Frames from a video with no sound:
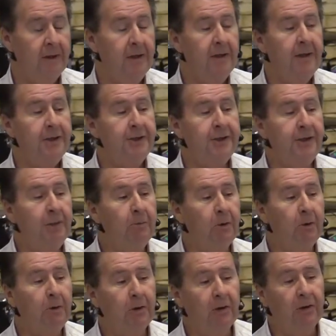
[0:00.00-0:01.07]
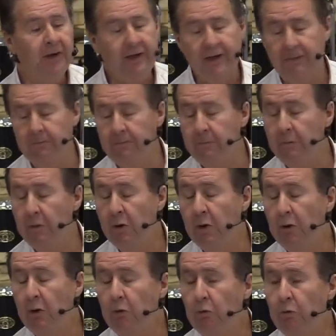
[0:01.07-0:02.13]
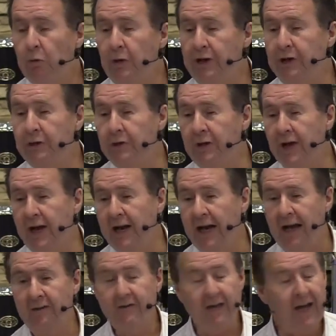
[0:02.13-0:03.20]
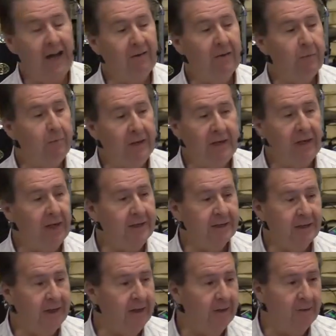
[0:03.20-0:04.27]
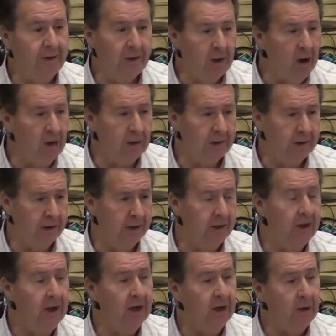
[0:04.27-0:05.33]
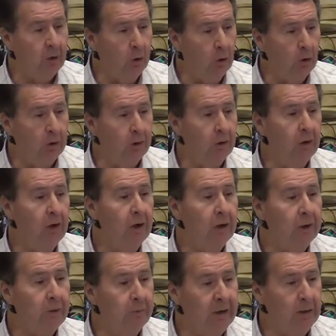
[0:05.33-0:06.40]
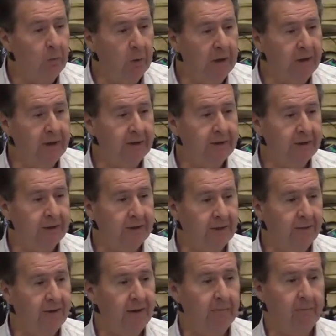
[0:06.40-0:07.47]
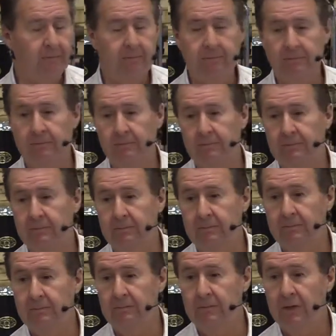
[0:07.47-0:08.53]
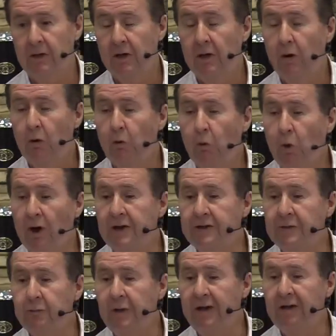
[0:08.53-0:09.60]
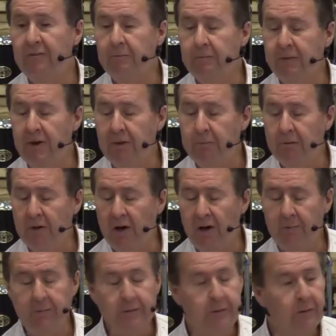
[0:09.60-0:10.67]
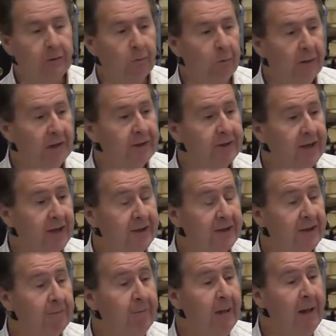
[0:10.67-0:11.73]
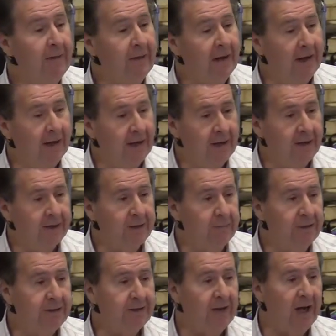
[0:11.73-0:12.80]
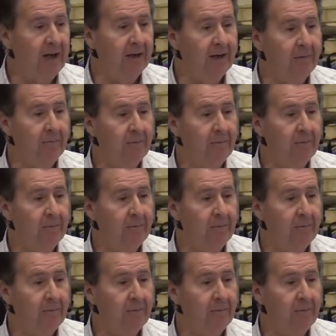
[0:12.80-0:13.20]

Similarly, we do not have to have a PhD in theology in order to be witnesses of him. Once we have come to the realization that he is the Messiah,